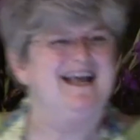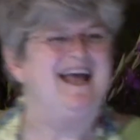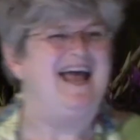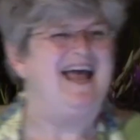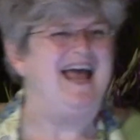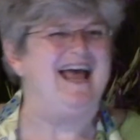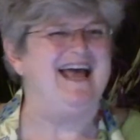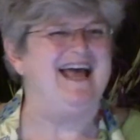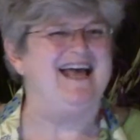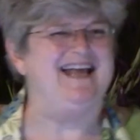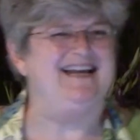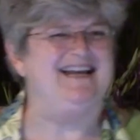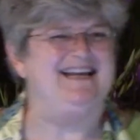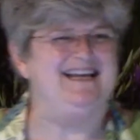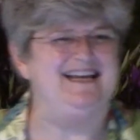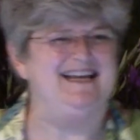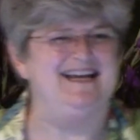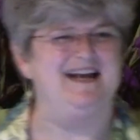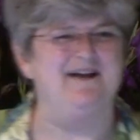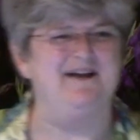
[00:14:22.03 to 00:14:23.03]

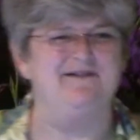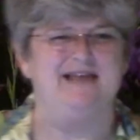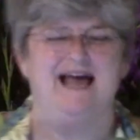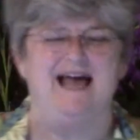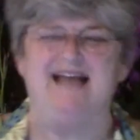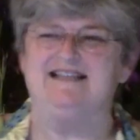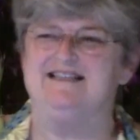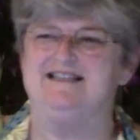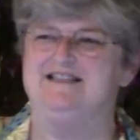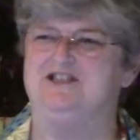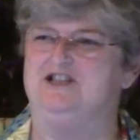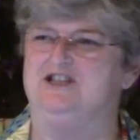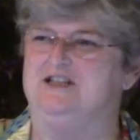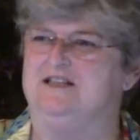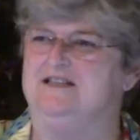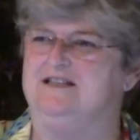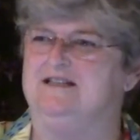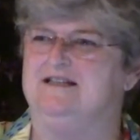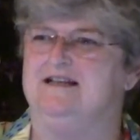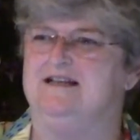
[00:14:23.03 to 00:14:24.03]
And, that's
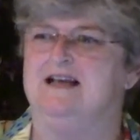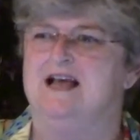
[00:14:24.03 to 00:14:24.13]
just